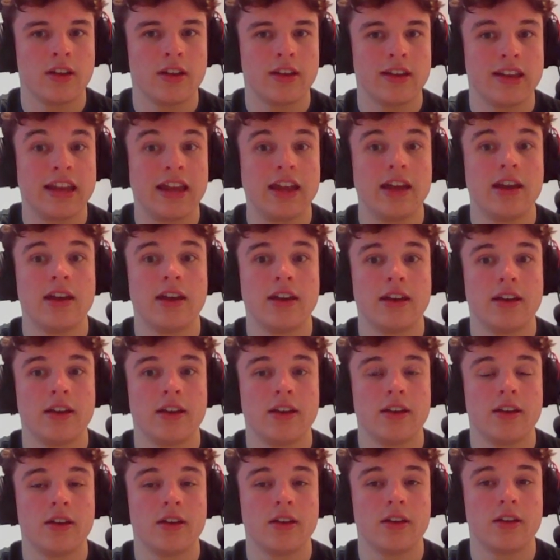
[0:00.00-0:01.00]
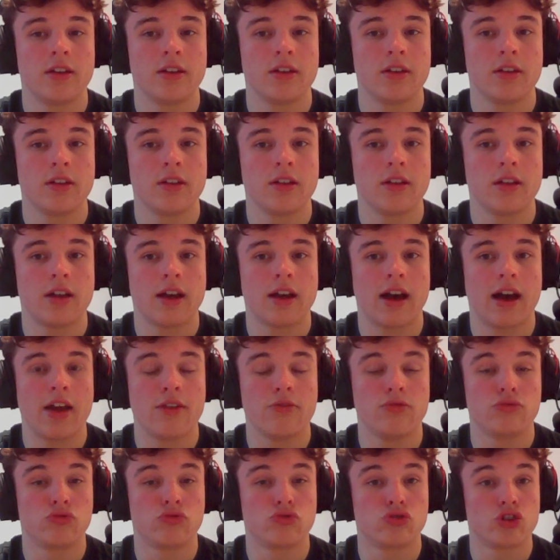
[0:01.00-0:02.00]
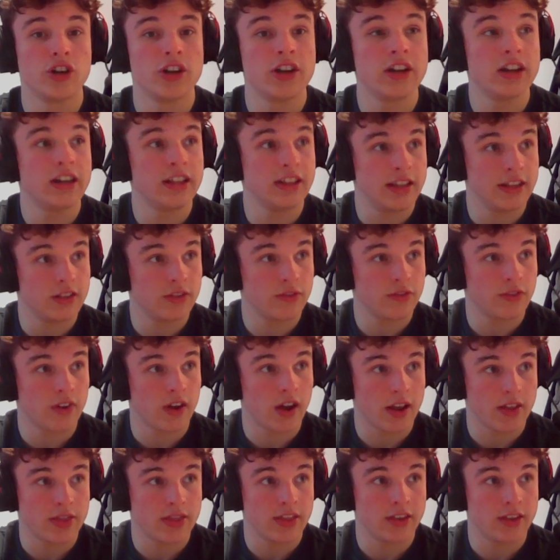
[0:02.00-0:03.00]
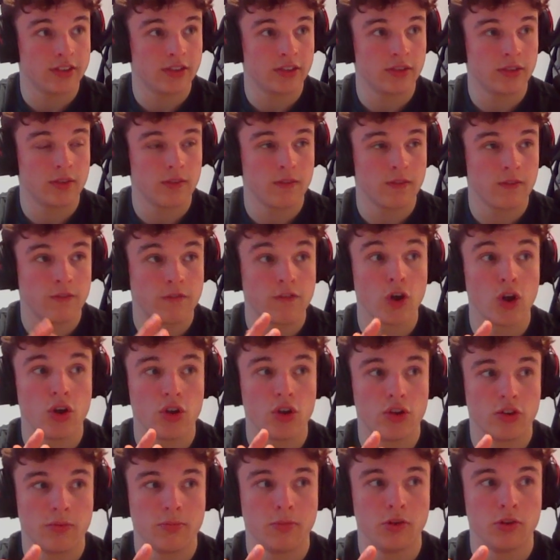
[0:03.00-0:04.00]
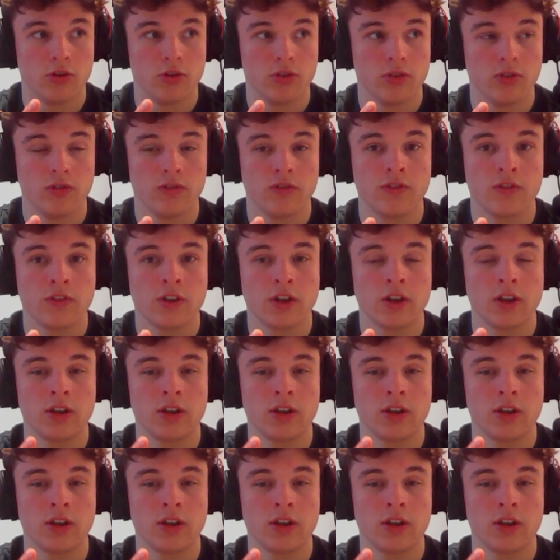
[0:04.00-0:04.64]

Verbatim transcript: Here, I really need to find this third move